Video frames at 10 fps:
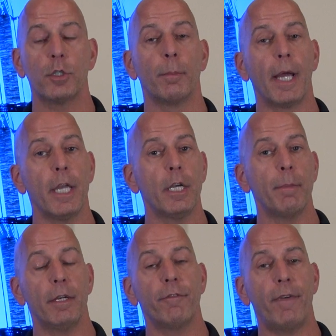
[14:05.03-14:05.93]
So by
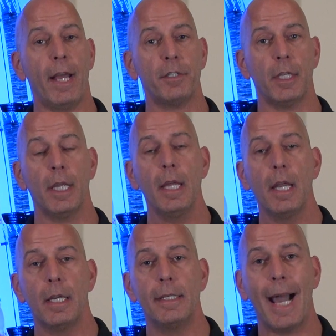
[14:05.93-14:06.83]
intermittent fasting,
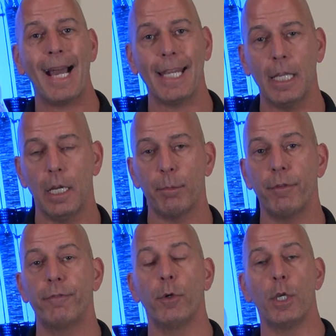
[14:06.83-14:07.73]
not eating
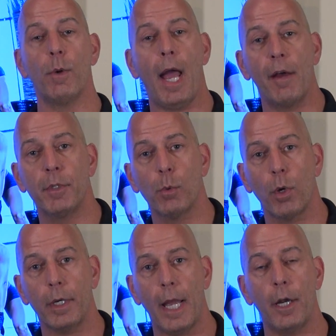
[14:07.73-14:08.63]
before you have your
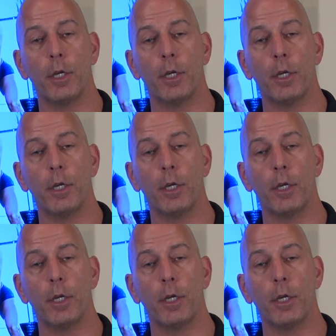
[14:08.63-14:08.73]
workout,